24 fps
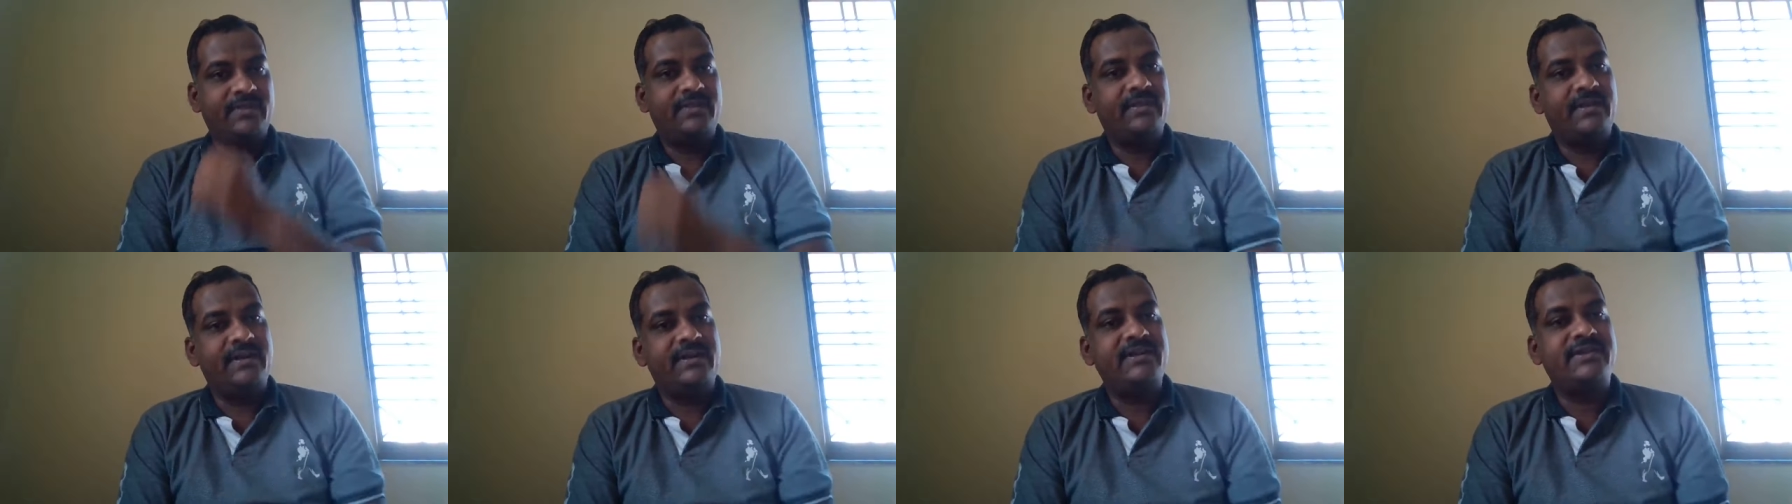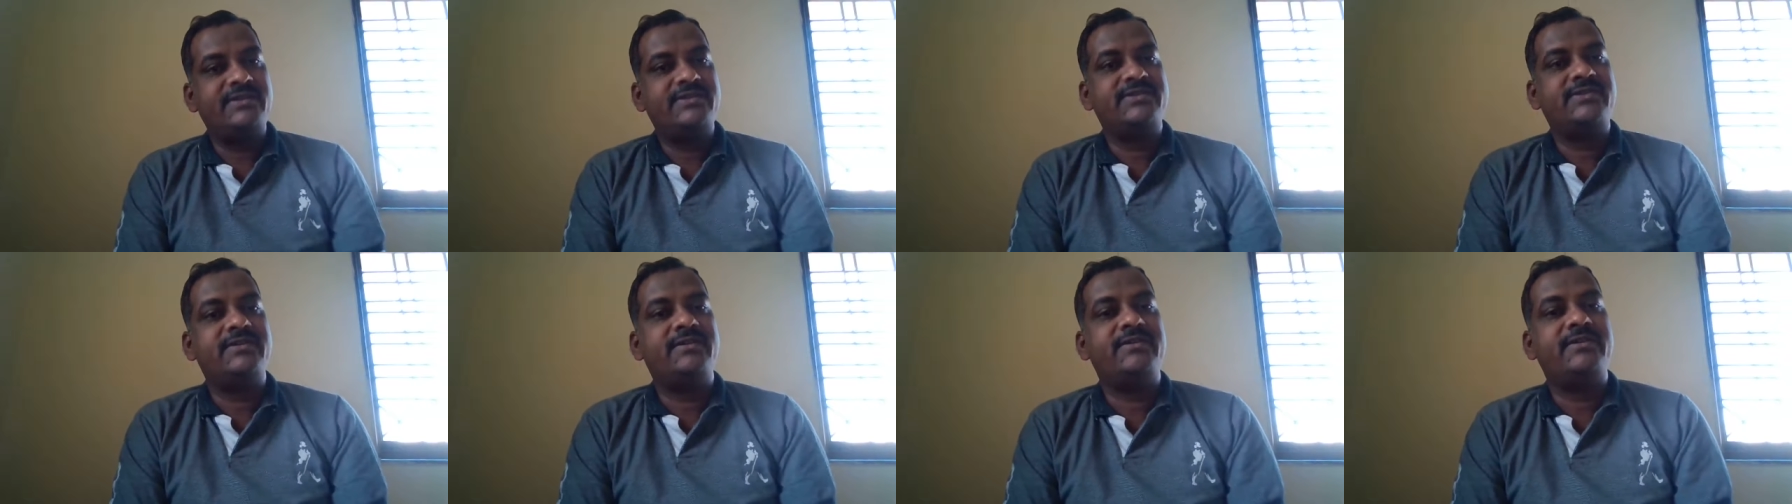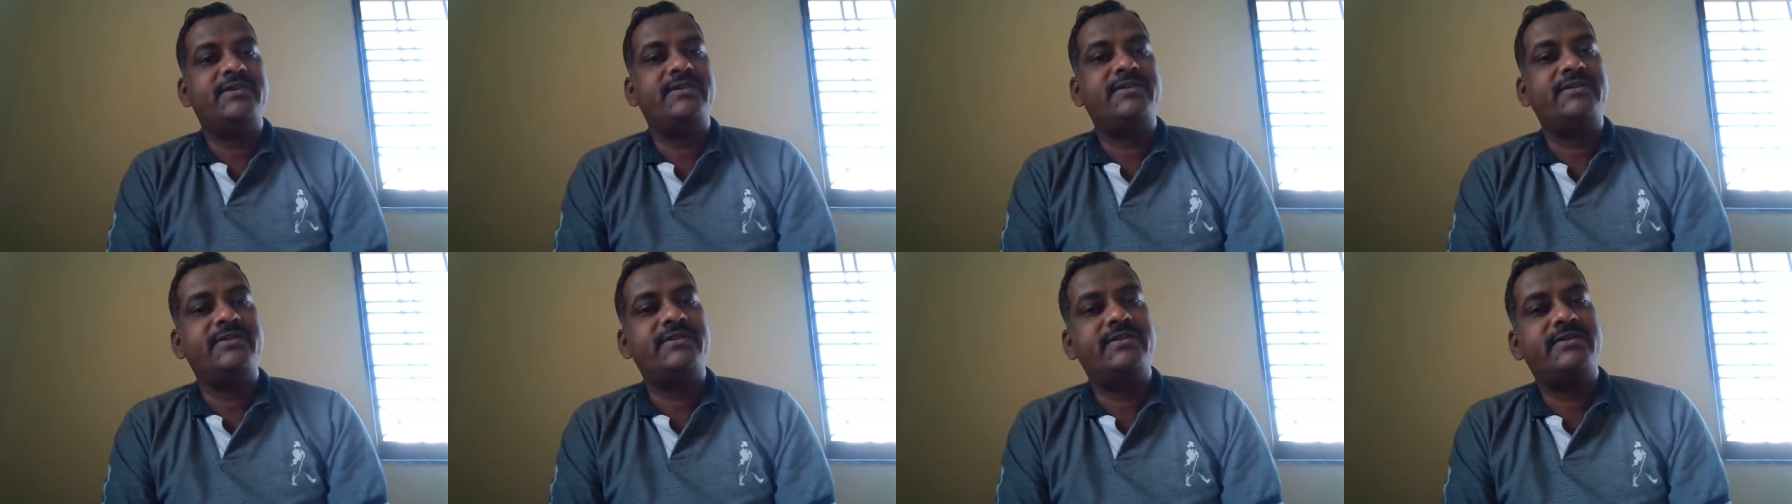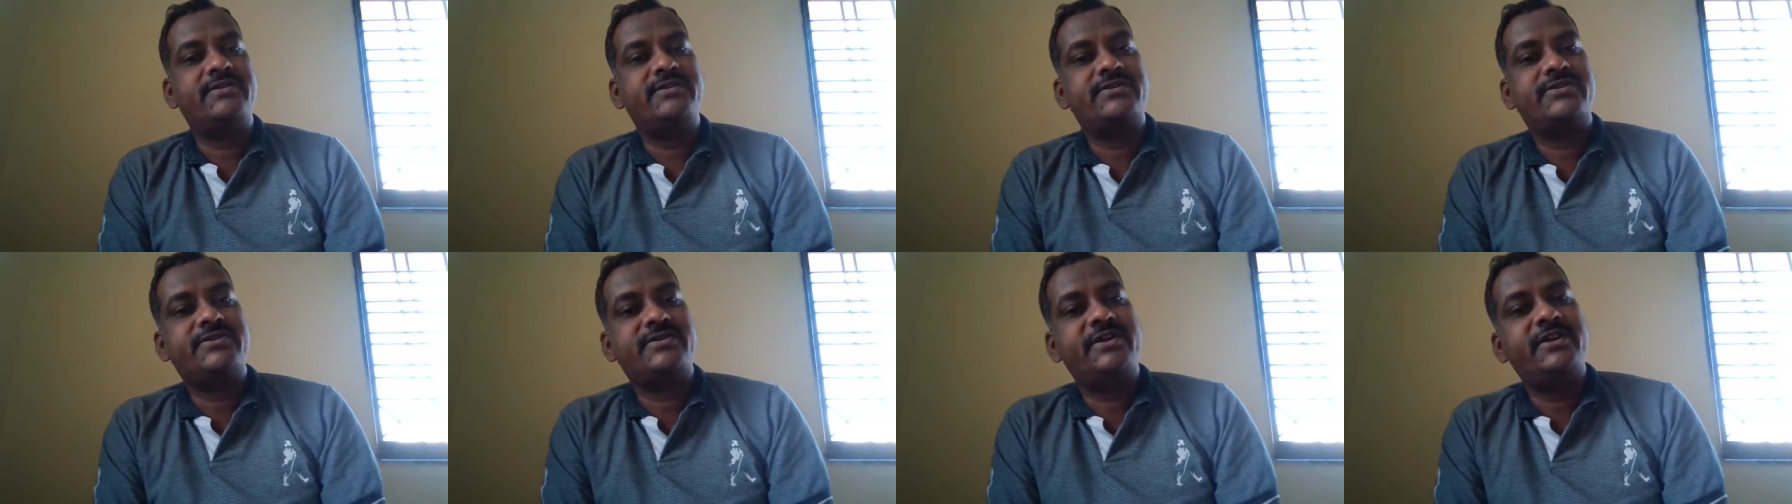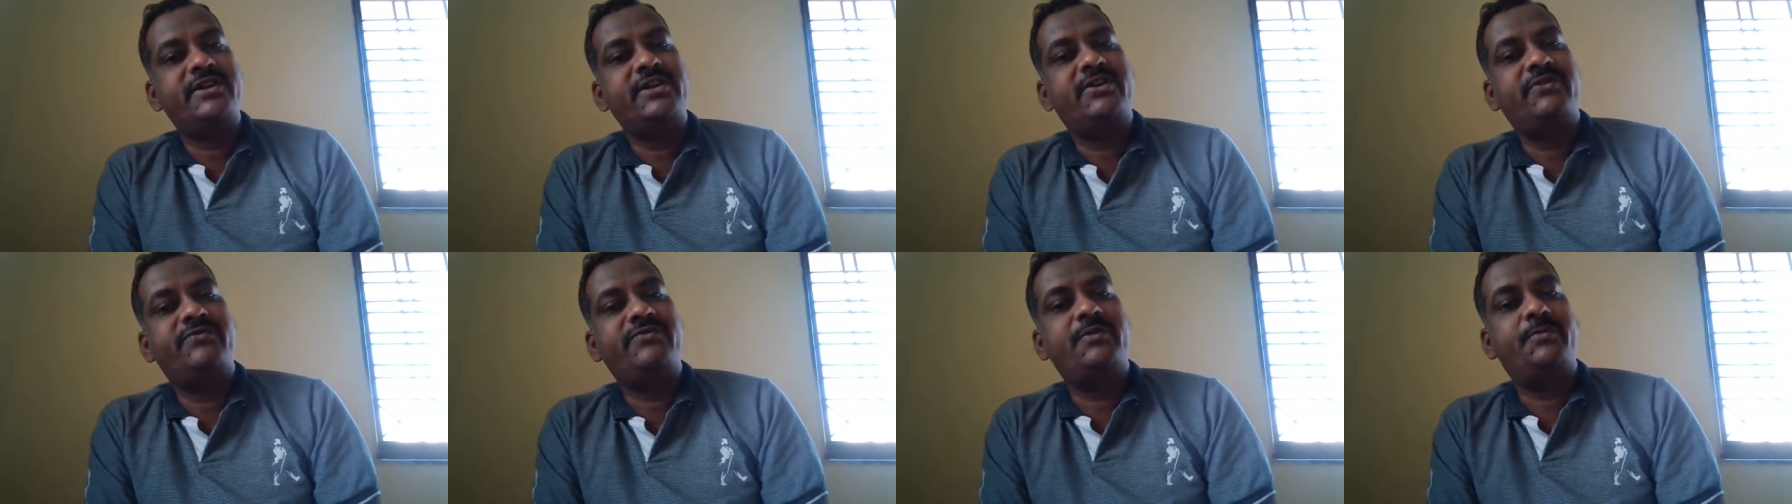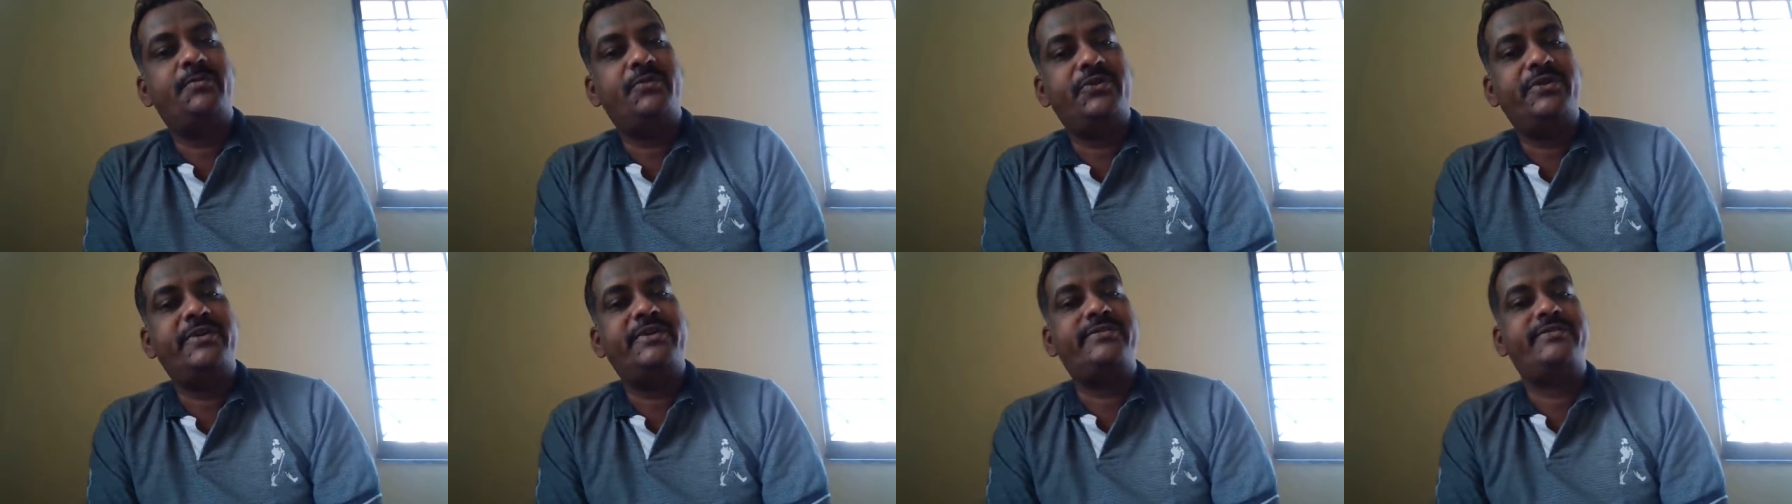that is in study of the
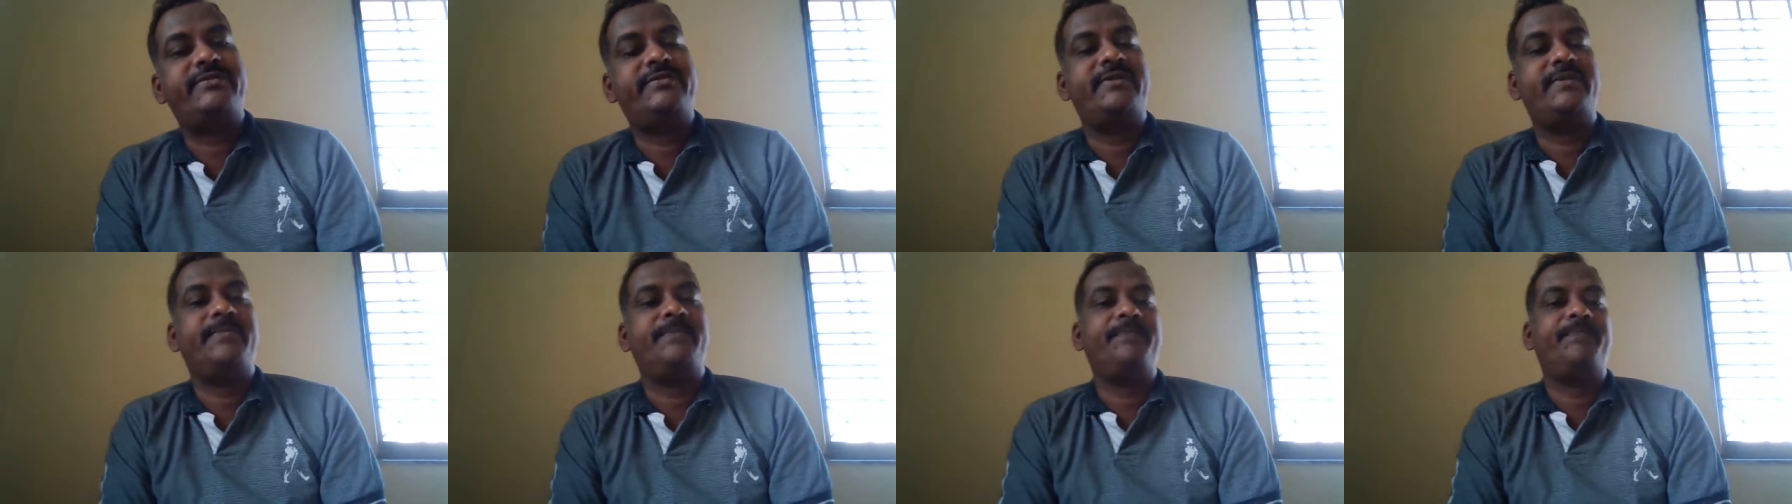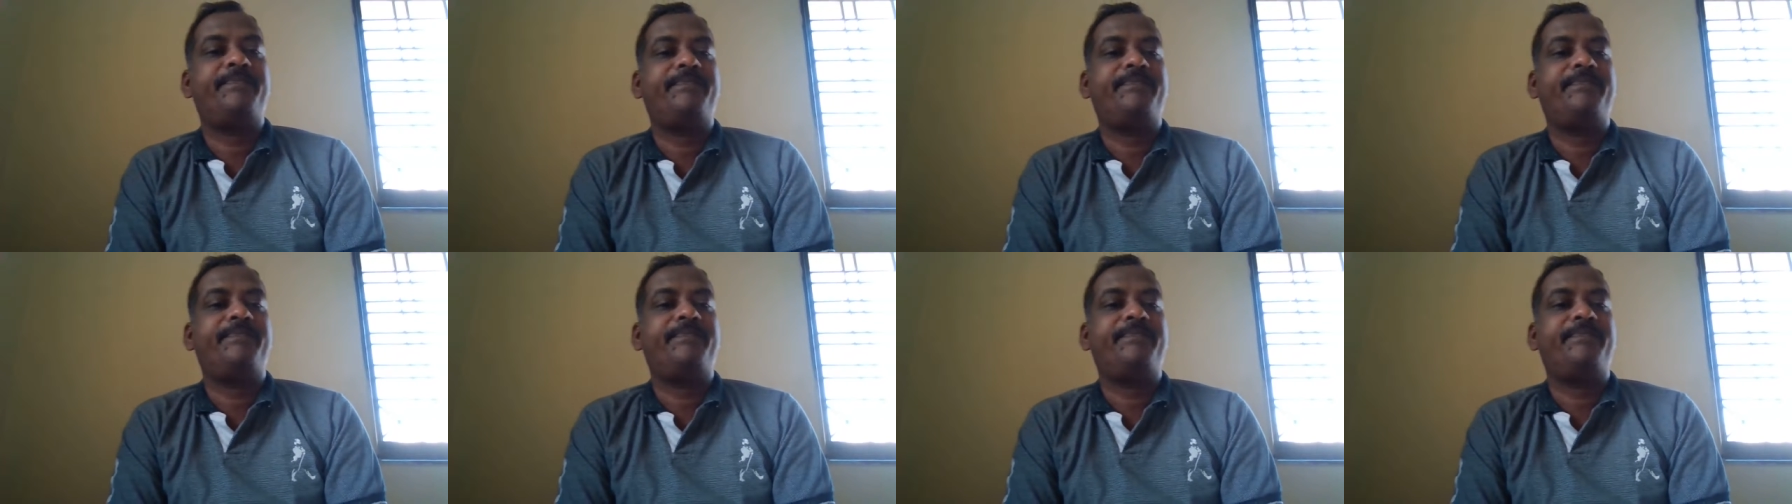poetry.